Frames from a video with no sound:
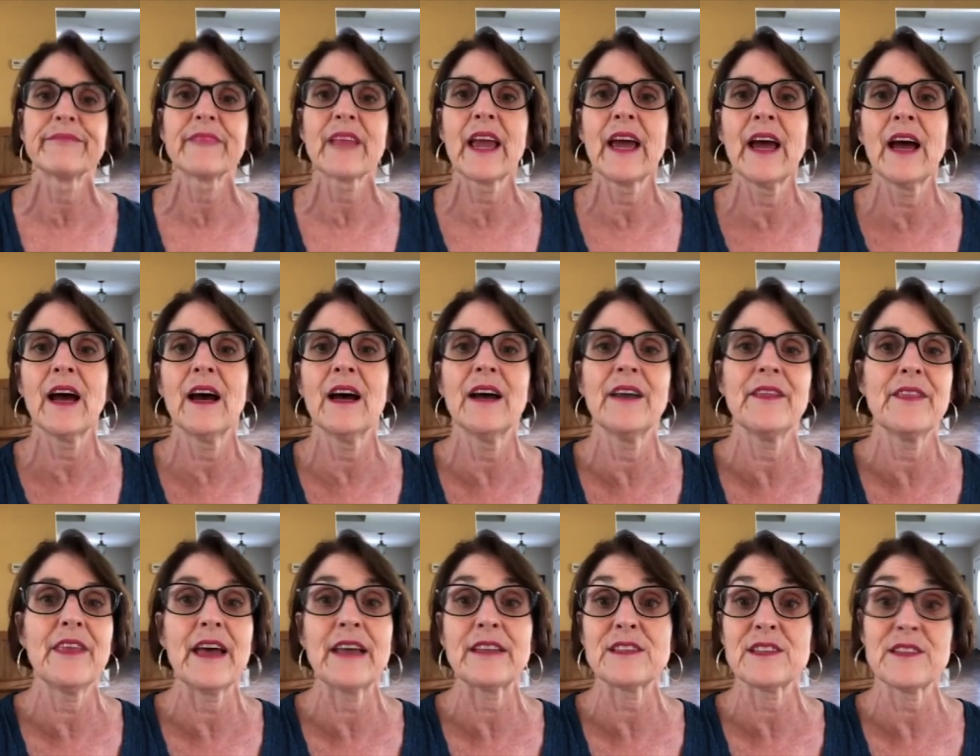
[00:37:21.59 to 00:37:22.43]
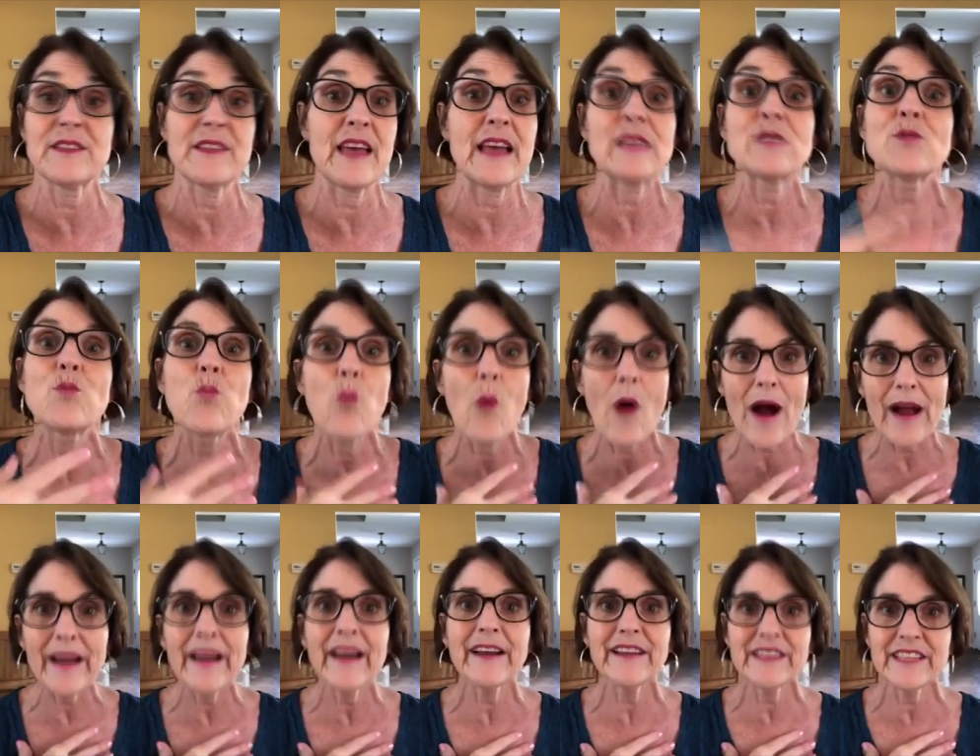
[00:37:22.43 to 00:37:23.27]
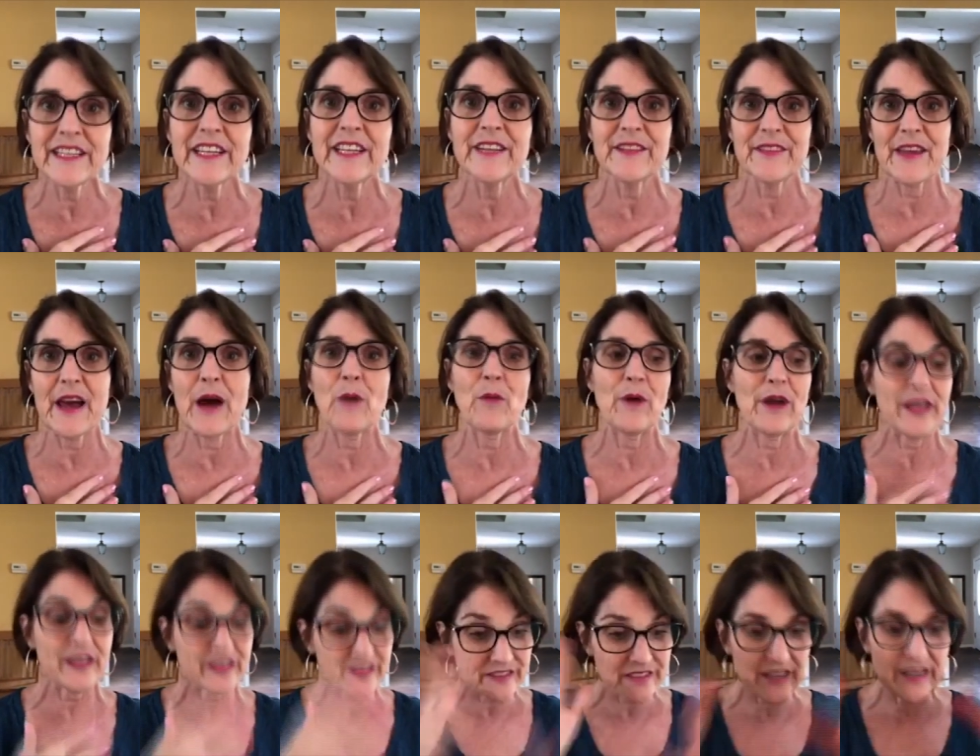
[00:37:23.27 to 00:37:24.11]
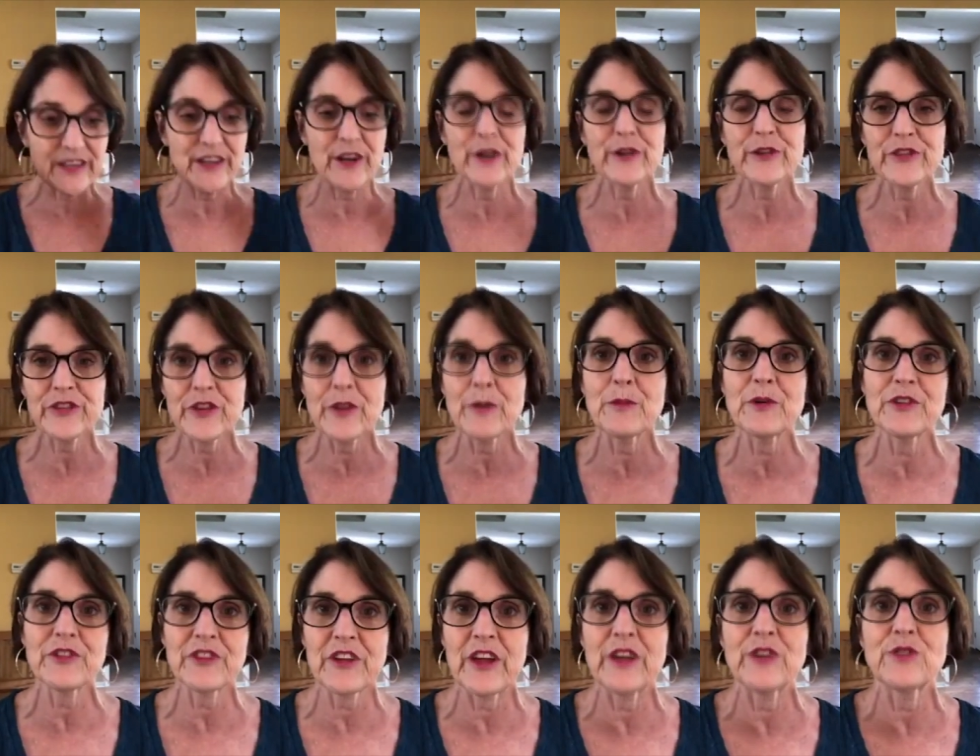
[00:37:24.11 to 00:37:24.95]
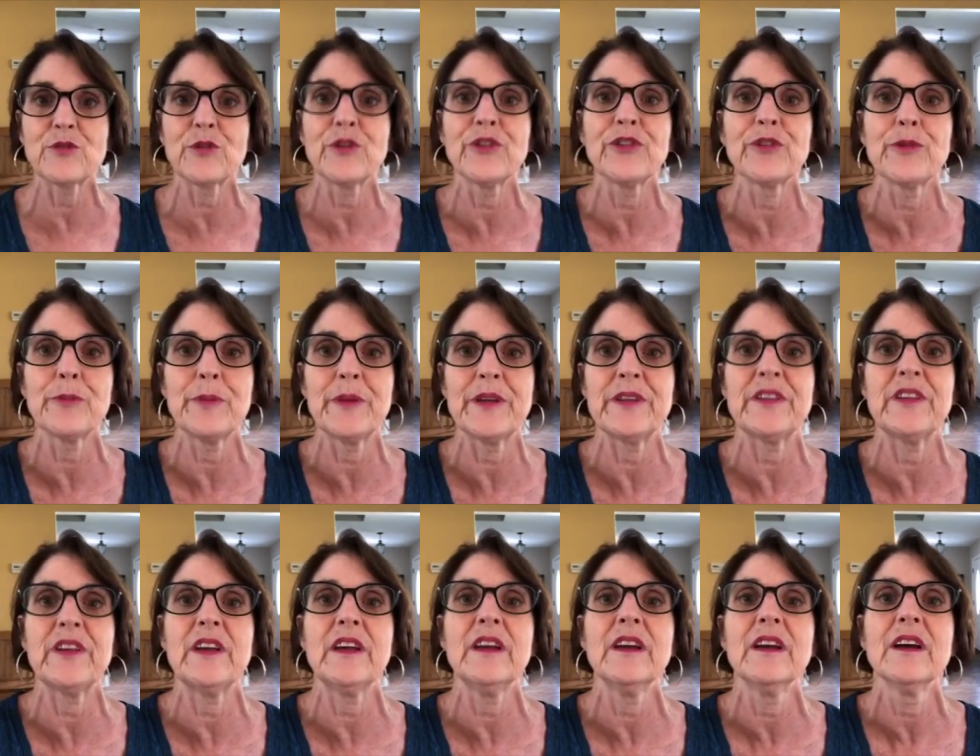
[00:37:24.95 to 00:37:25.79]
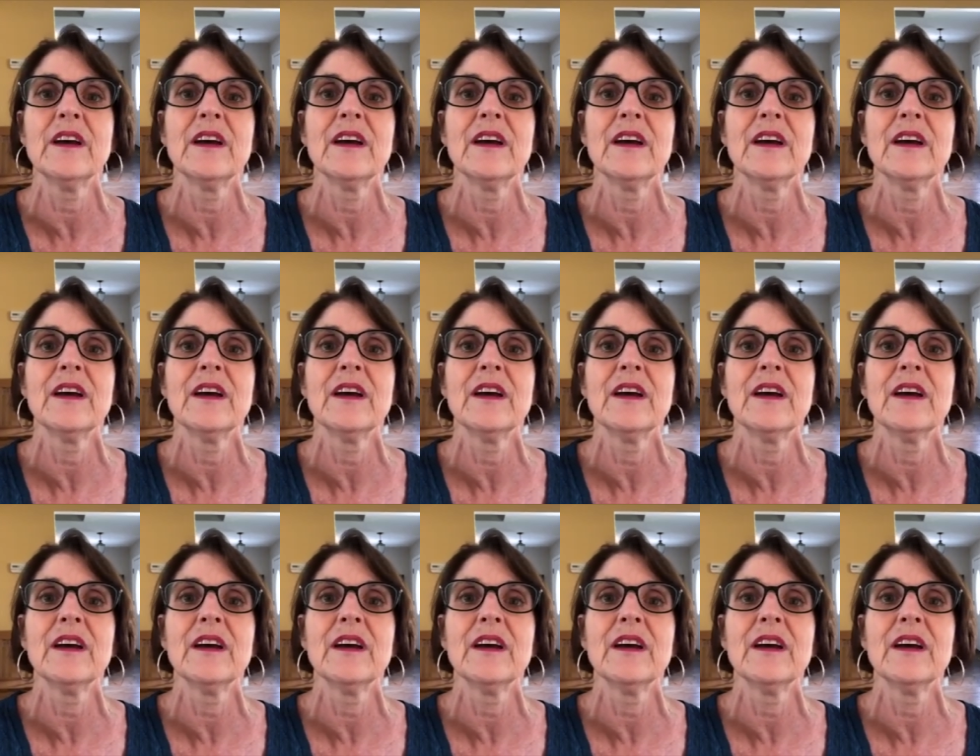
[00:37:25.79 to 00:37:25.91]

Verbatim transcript: That's why I did it that way, because I know summer schedules are busy.